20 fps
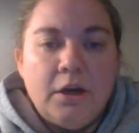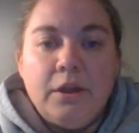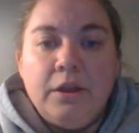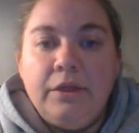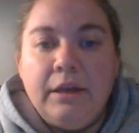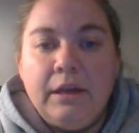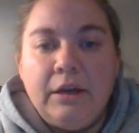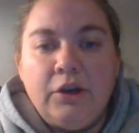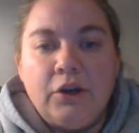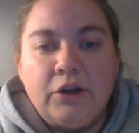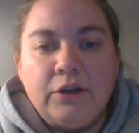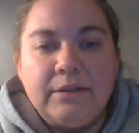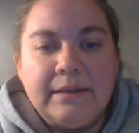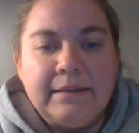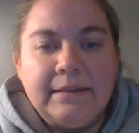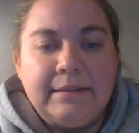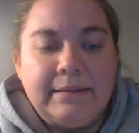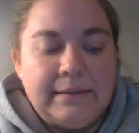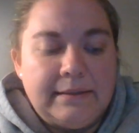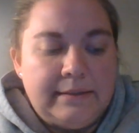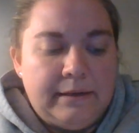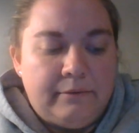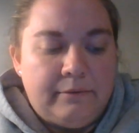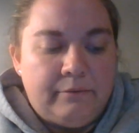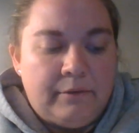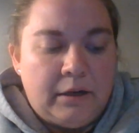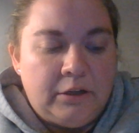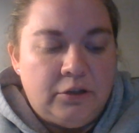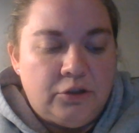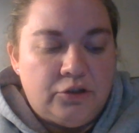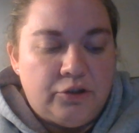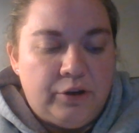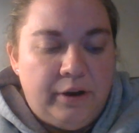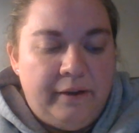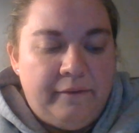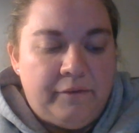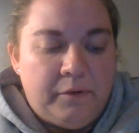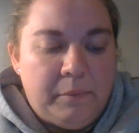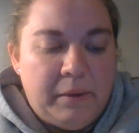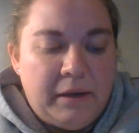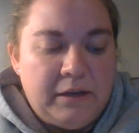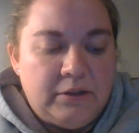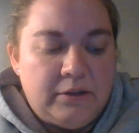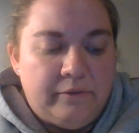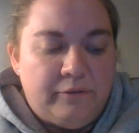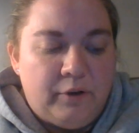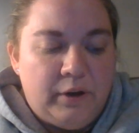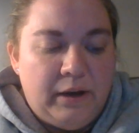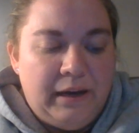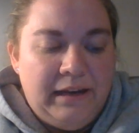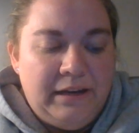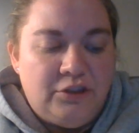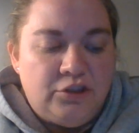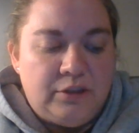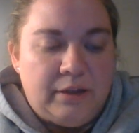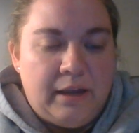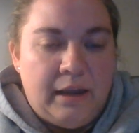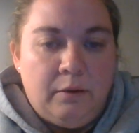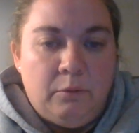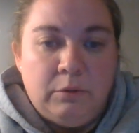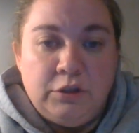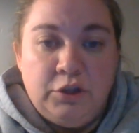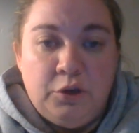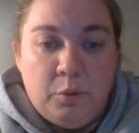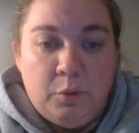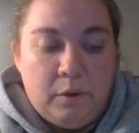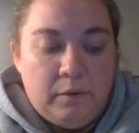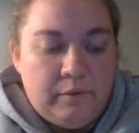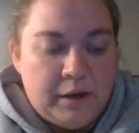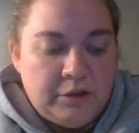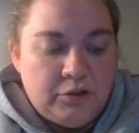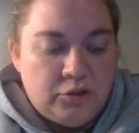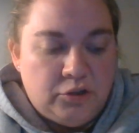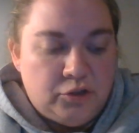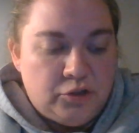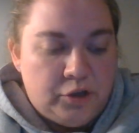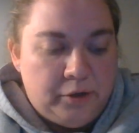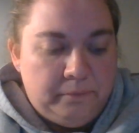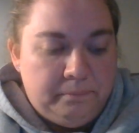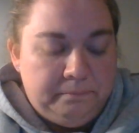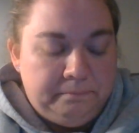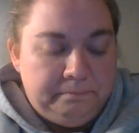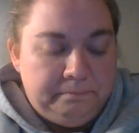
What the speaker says: the nurse assistant registry information for each state which you are registered,